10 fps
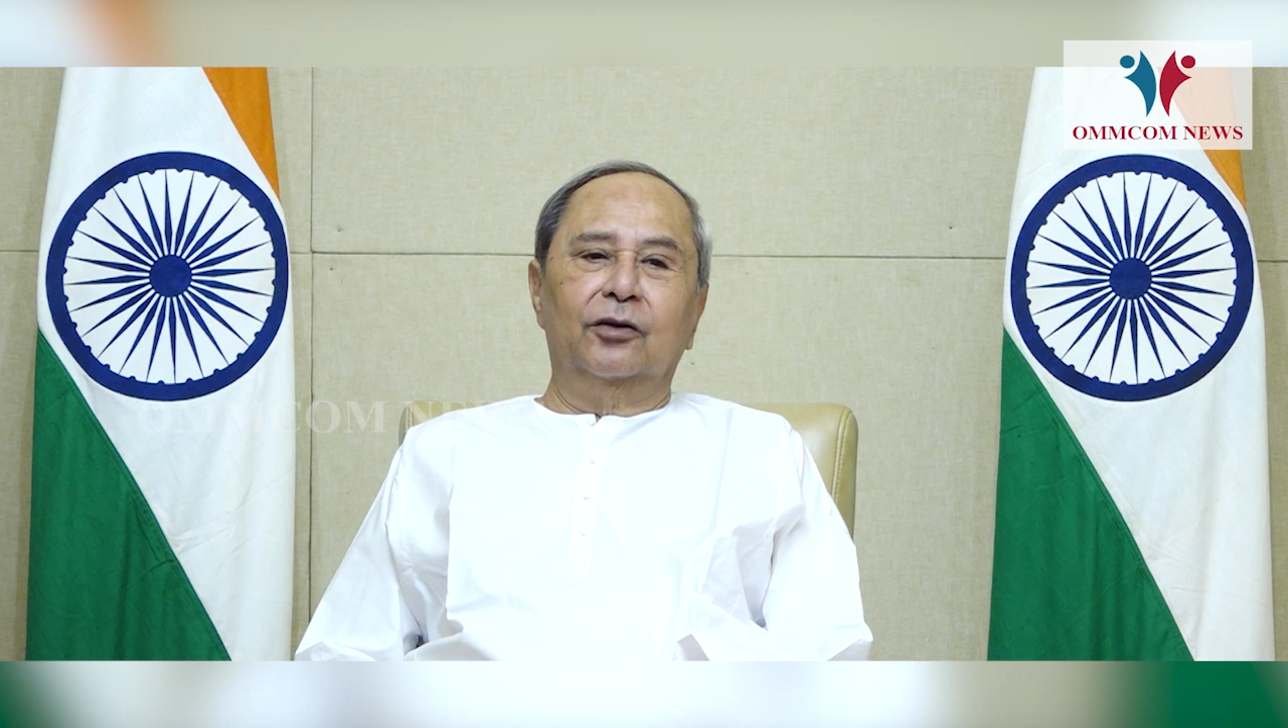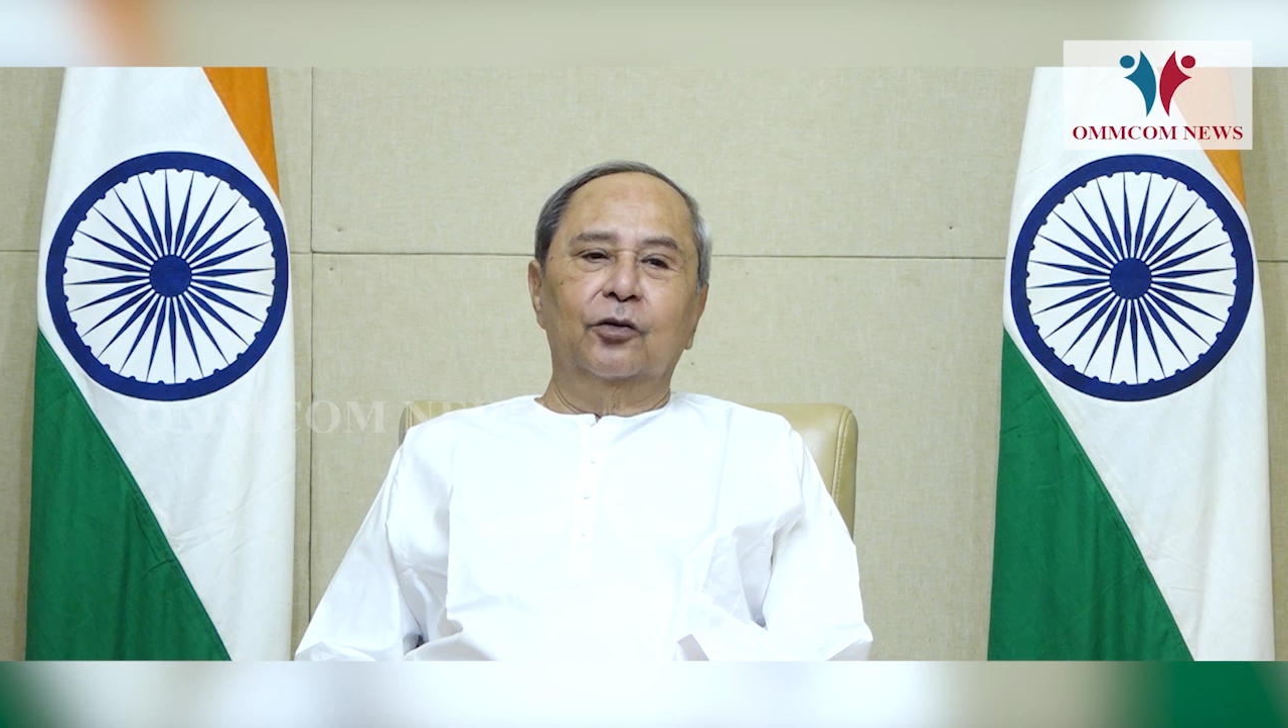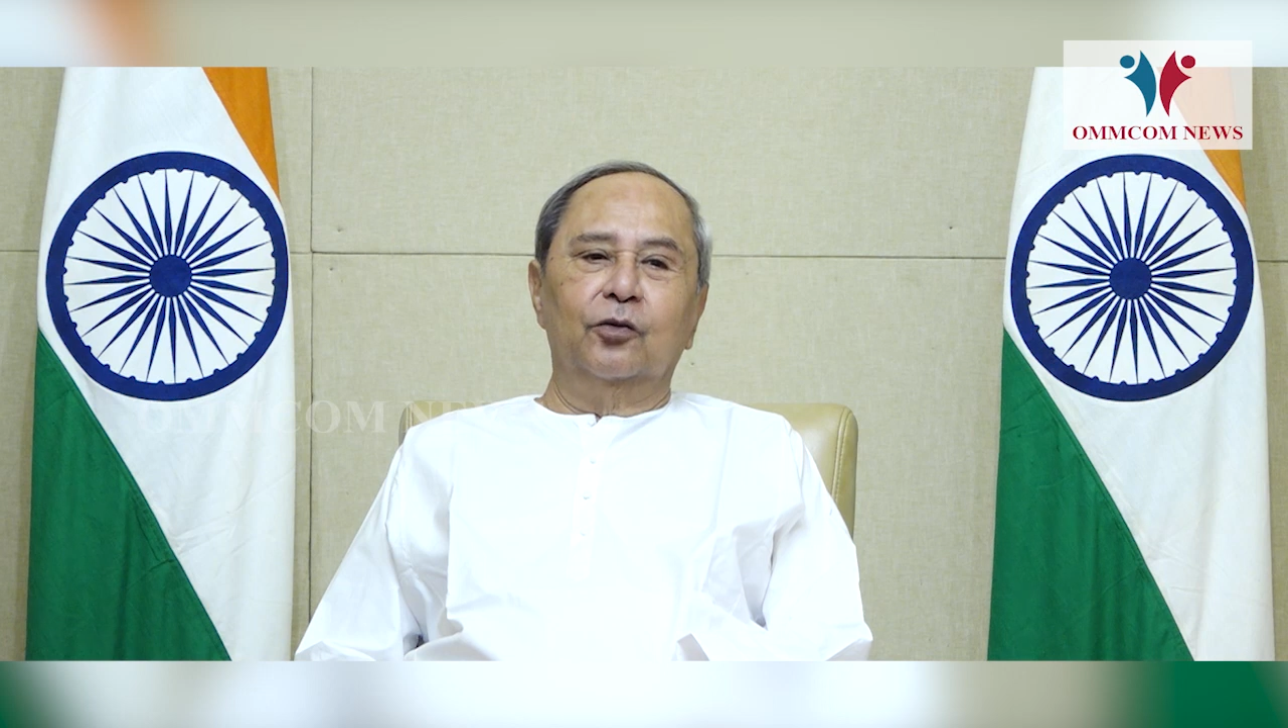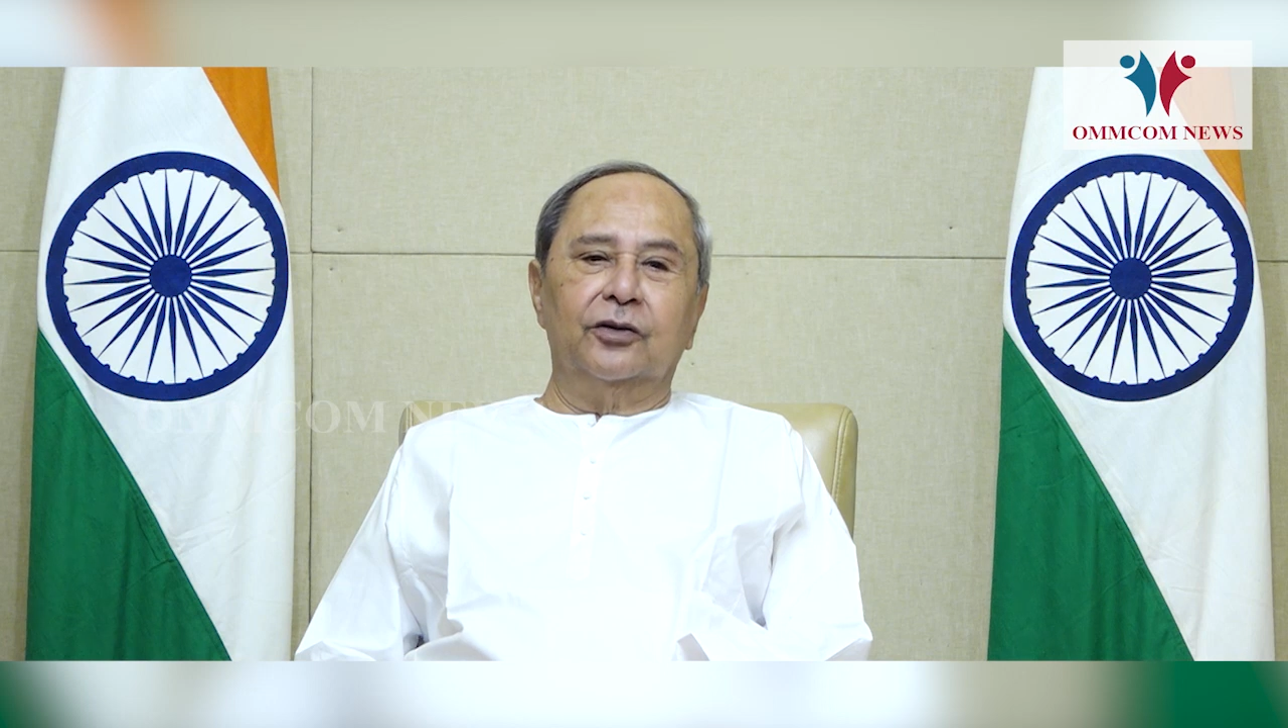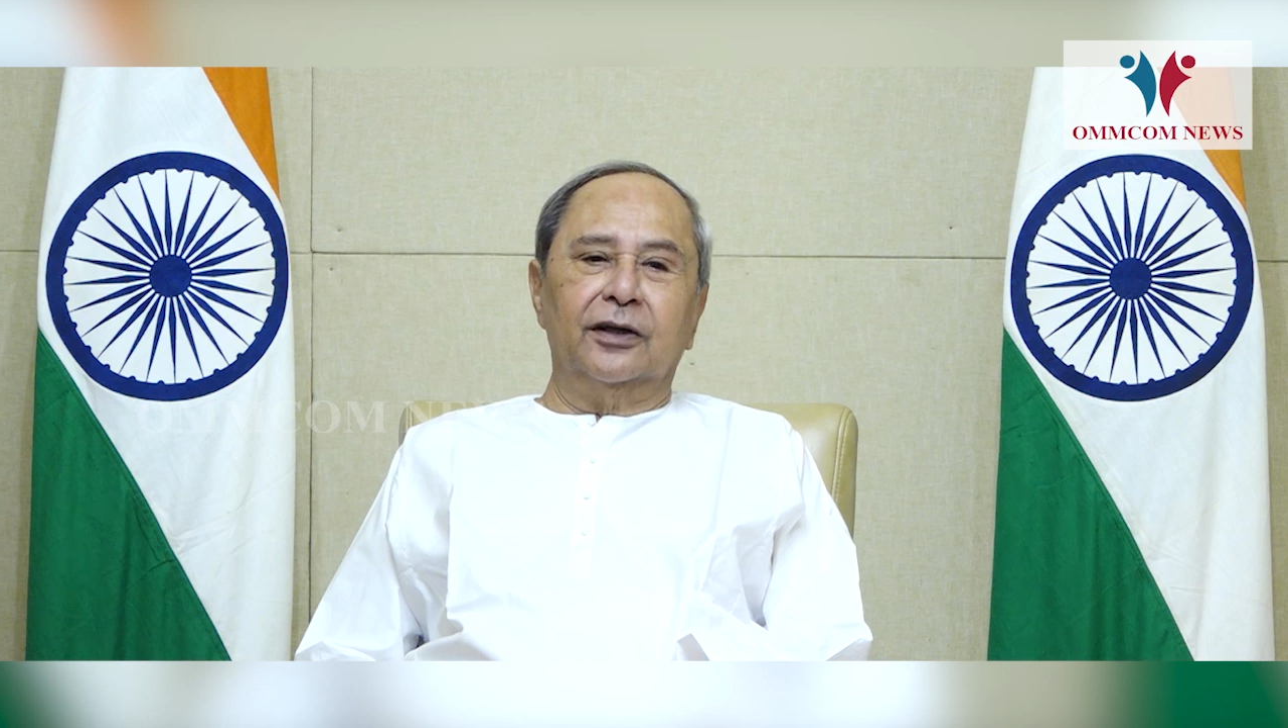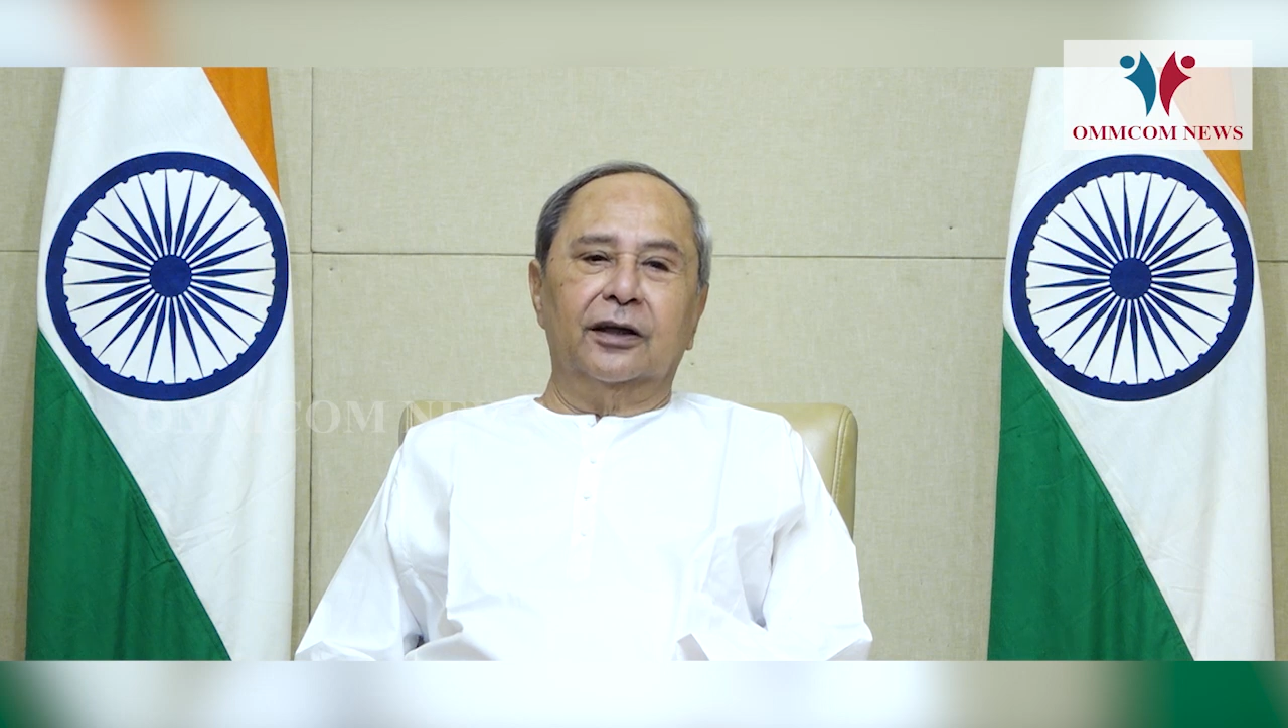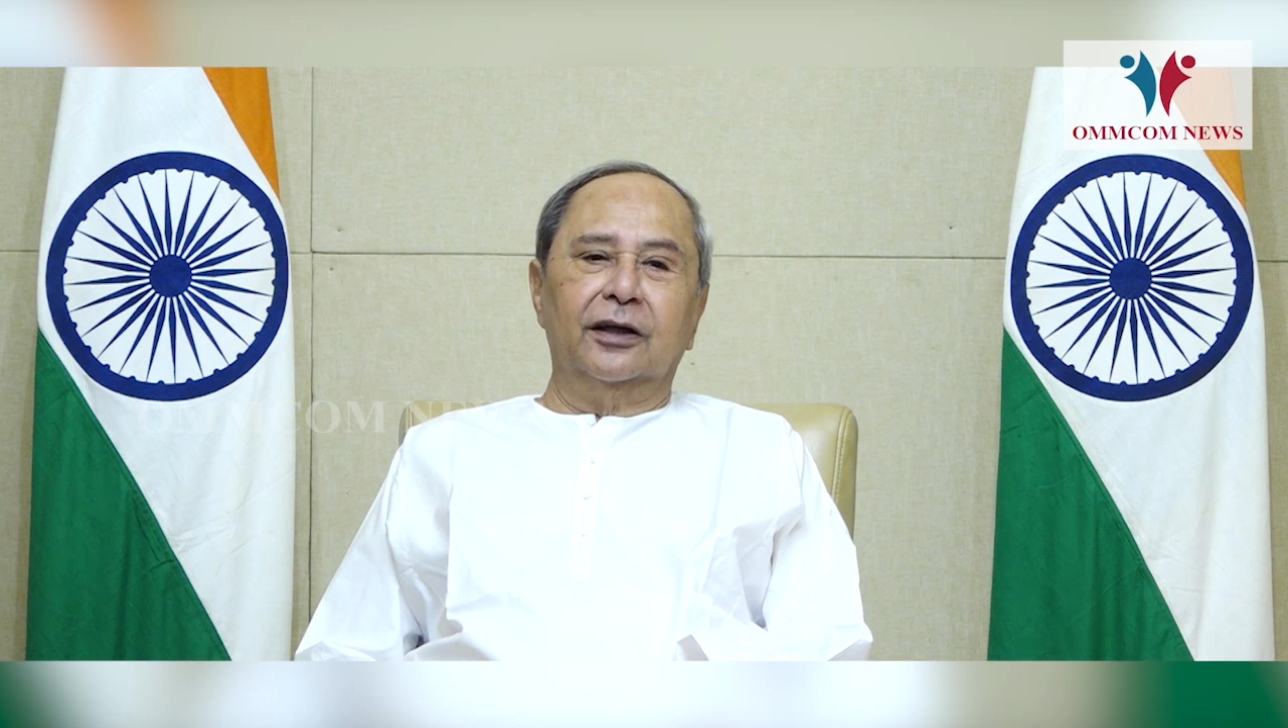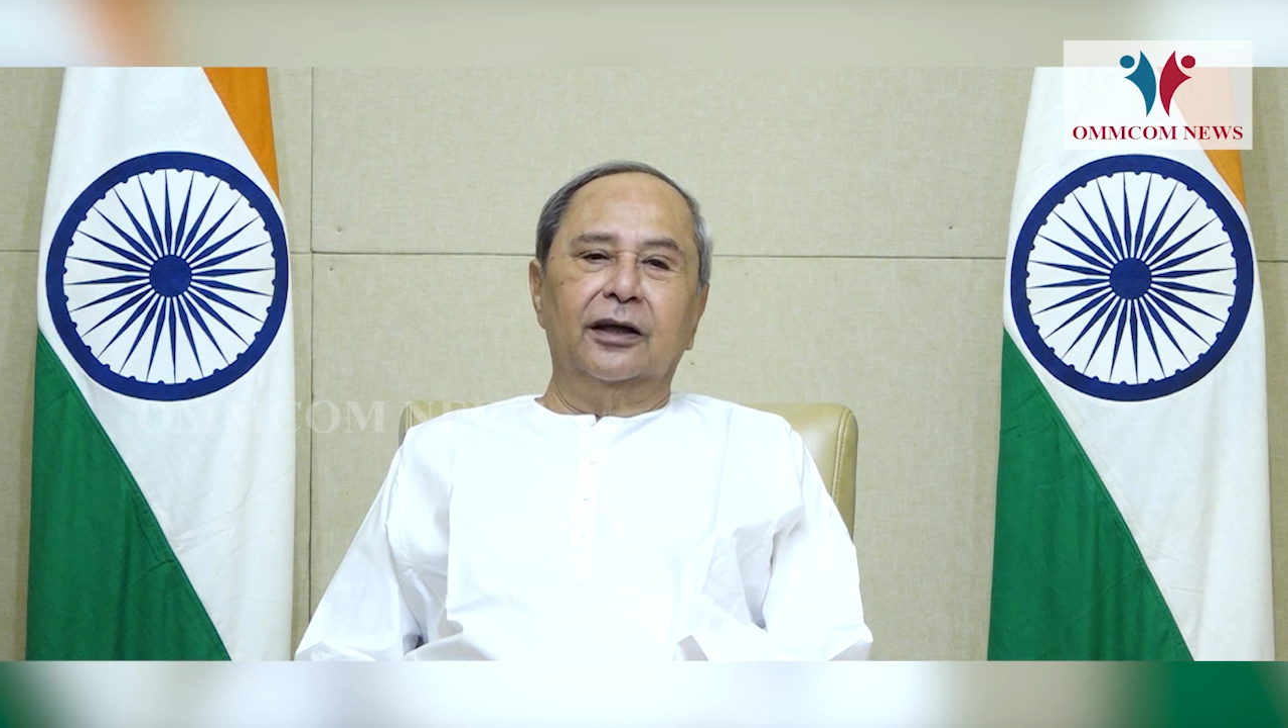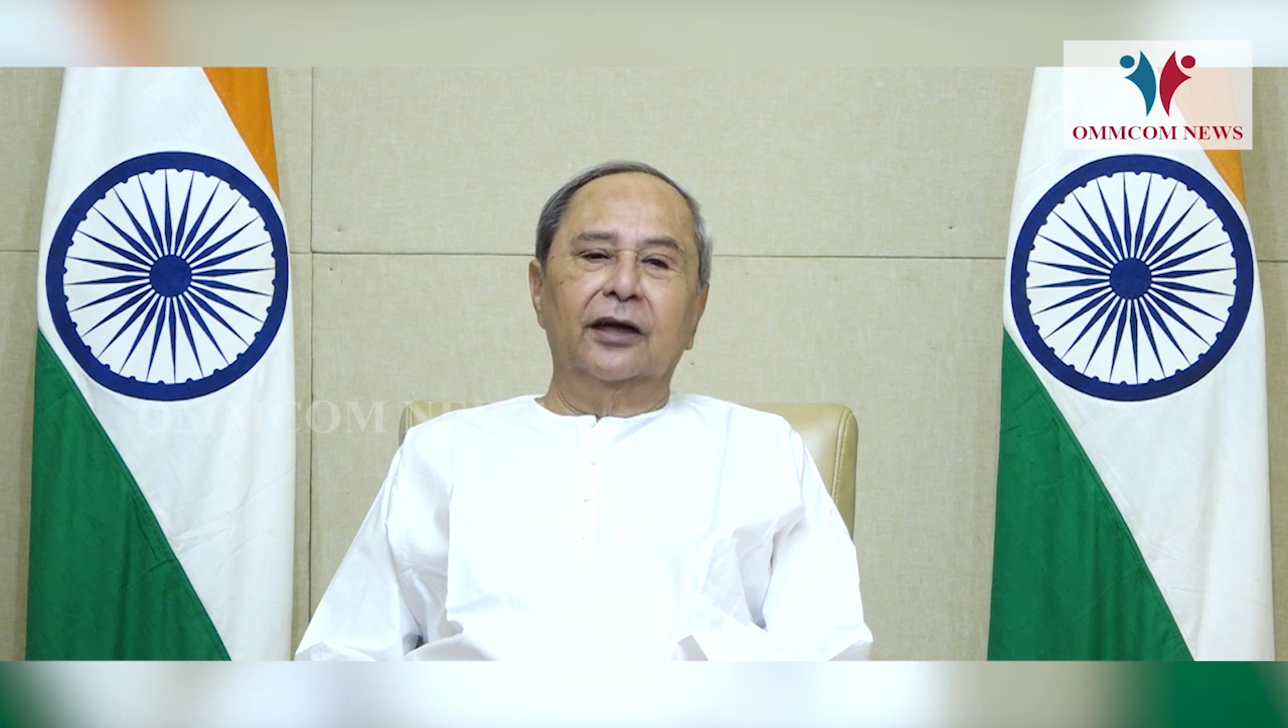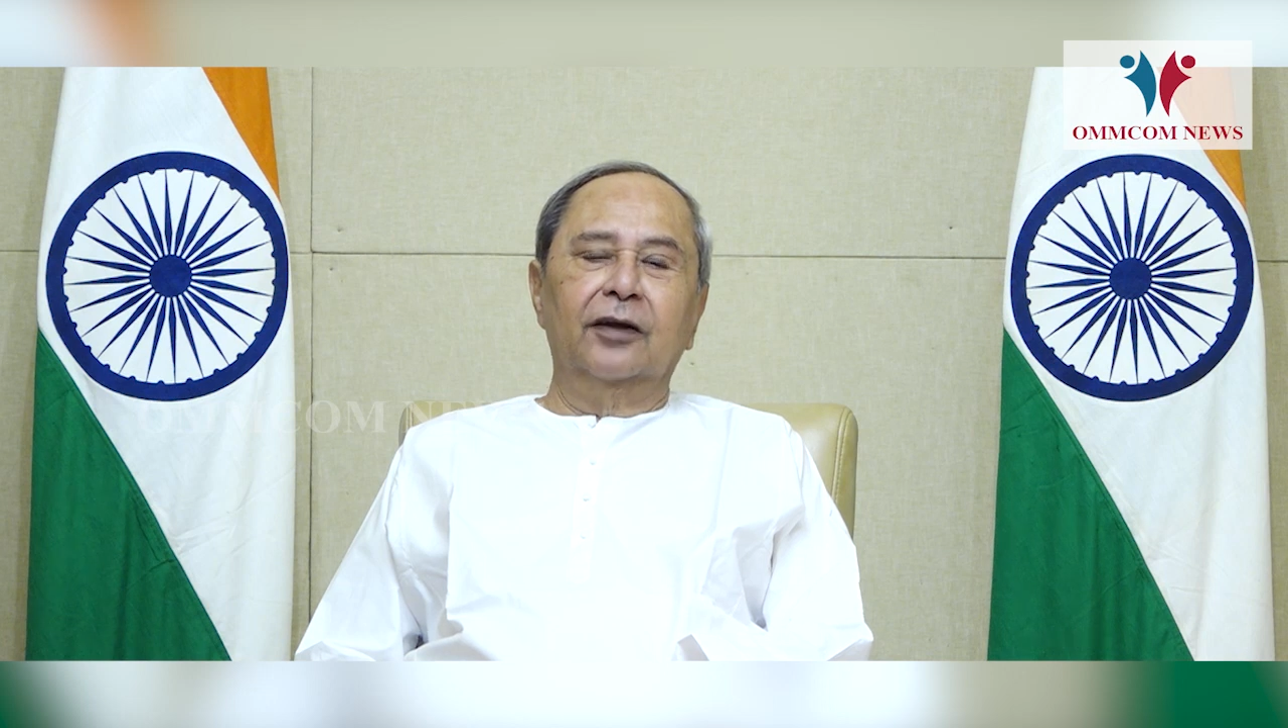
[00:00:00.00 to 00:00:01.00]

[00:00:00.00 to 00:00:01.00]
using